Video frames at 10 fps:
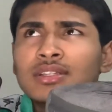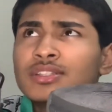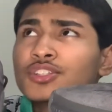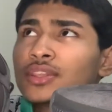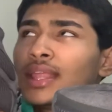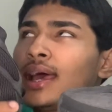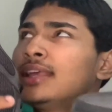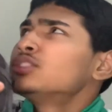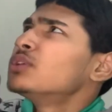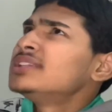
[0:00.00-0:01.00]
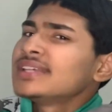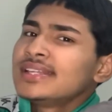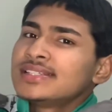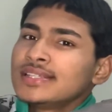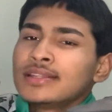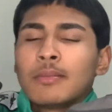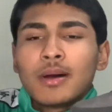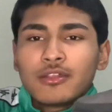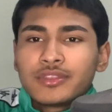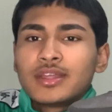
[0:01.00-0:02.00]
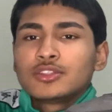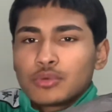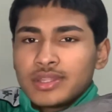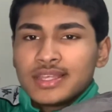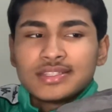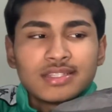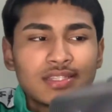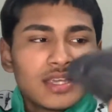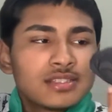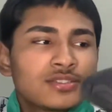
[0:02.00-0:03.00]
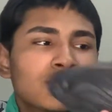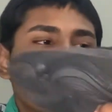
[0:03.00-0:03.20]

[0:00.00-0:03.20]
July 2018, about then, 2018, yes.